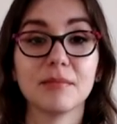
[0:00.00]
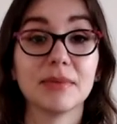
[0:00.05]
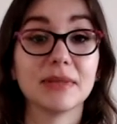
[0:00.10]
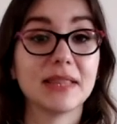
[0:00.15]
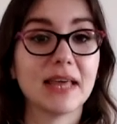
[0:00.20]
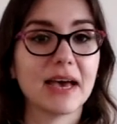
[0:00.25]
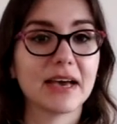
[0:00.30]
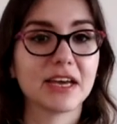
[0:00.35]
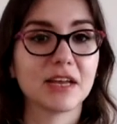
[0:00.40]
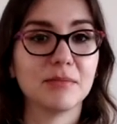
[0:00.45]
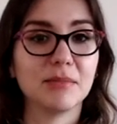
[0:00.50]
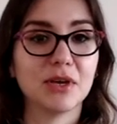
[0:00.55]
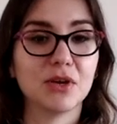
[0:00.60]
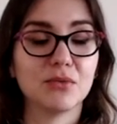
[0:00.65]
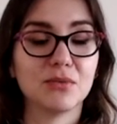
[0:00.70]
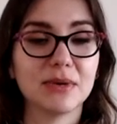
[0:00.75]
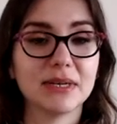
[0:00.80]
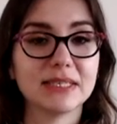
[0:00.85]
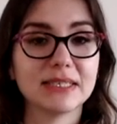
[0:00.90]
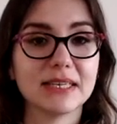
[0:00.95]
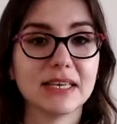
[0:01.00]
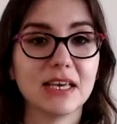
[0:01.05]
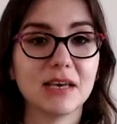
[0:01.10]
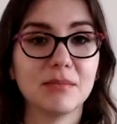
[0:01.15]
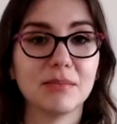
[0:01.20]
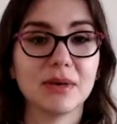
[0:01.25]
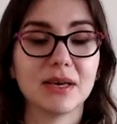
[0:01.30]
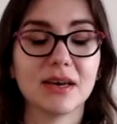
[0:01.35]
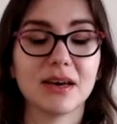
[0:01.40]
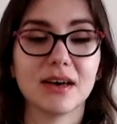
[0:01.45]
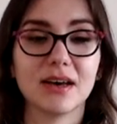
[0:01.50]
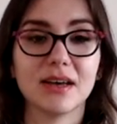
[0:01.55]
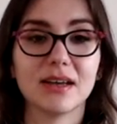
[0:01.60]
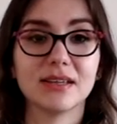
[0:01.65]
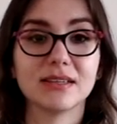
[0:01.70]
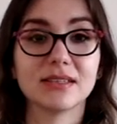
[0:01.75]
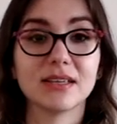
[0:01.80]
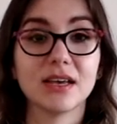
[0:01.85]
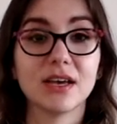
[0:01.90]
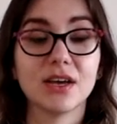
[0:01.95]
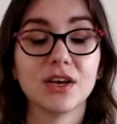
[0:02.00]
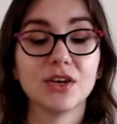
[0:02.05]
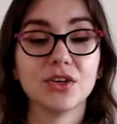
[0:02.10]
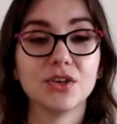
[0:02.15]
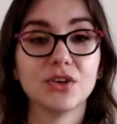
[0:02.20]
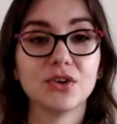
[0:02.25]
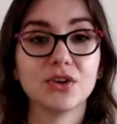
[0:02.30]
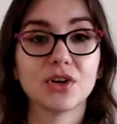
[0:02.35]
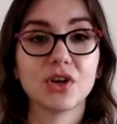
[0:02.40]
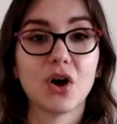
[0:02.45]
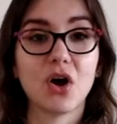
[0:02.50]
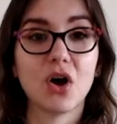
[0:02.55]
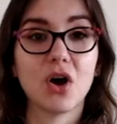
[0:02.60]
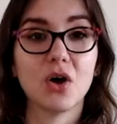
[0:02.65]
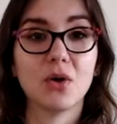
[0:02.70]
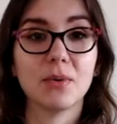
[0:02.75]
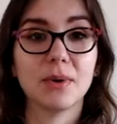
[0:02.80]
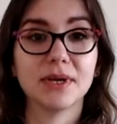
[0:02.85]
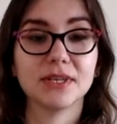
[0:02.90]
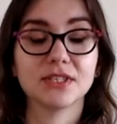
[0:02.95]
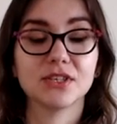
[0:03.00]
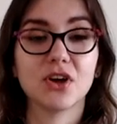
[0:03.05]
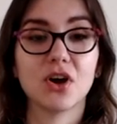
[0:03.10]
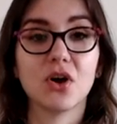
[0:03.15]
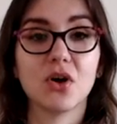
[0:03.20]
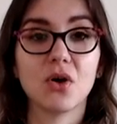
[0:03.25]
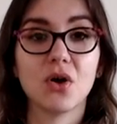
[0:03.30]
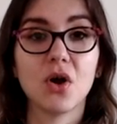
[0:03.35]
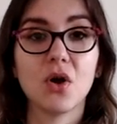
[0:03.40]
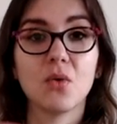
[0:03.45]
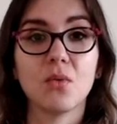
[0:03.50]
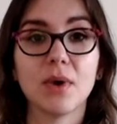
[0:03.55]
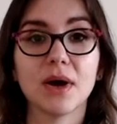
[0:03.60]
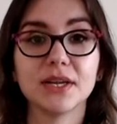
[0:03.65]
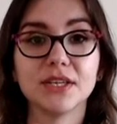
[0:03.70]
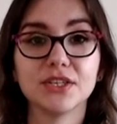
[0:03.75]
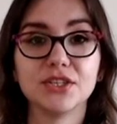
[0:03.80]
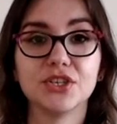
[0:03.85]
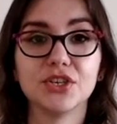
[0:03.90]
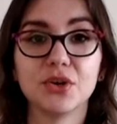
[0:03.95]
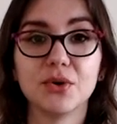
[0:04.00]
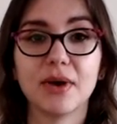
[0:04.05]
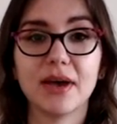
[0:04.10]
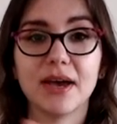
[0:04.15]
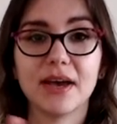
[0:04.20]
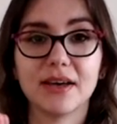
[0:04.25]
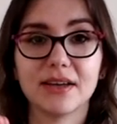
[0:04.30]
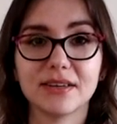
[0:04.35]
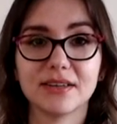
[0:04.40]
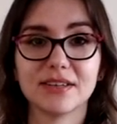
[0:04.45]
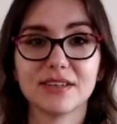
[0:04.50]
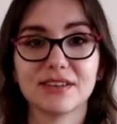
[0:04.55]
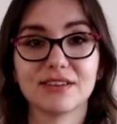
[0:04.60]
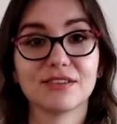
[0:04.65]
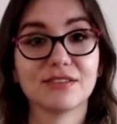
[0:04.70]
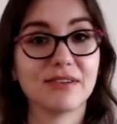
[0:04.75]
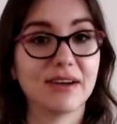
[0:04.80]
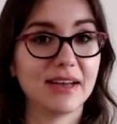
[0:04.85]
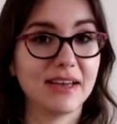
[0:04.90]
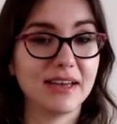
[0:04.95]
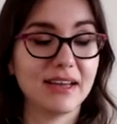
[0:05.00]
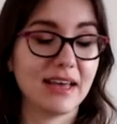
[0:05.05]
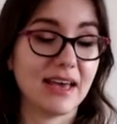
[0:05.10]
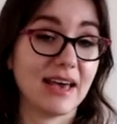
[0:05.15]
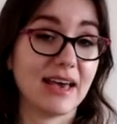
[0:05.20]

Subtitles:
but that can be risky because you can always go 1, 2, and, right?